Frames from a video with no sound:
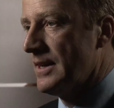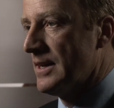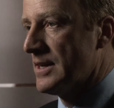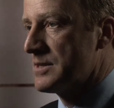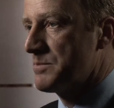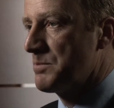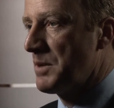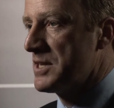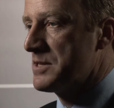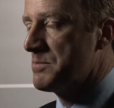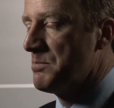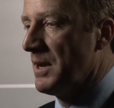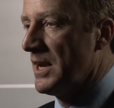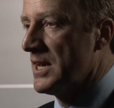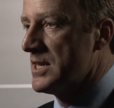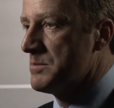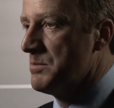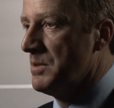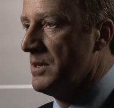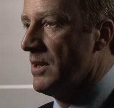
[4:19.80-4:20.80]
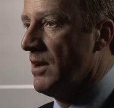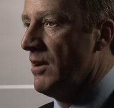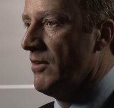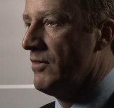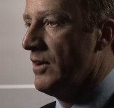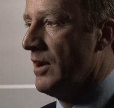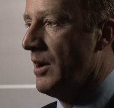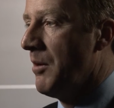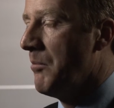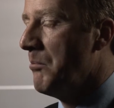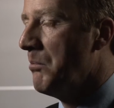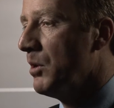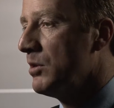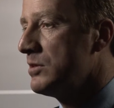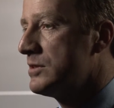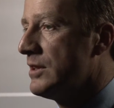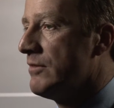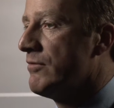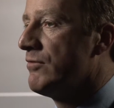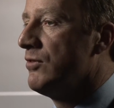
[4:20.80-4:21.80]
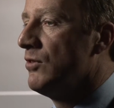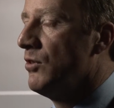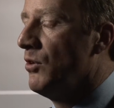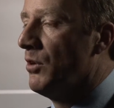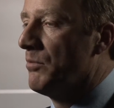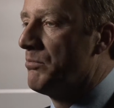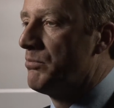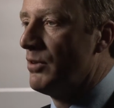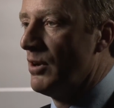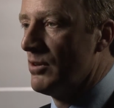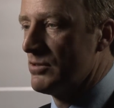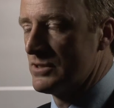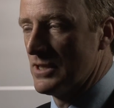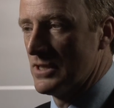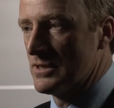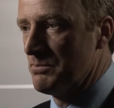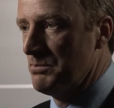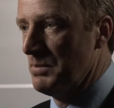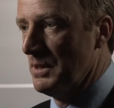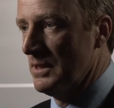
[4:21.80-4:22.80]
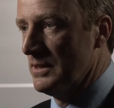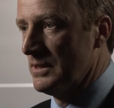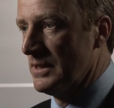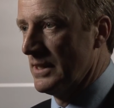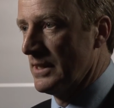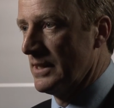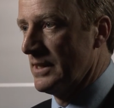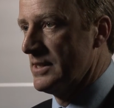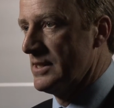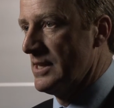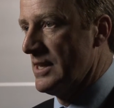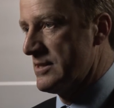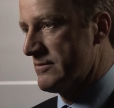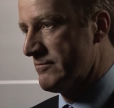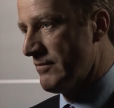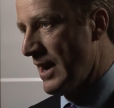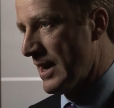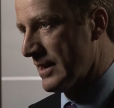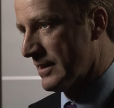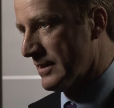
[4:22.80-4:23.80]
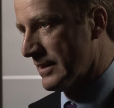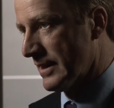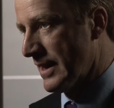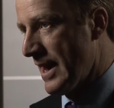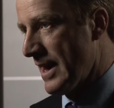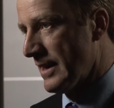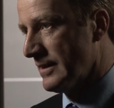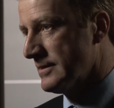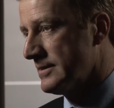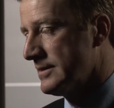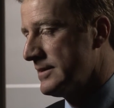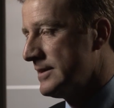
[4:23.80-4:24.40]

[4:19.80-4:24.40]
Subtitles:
Space management of a multi-floored process building is vital again.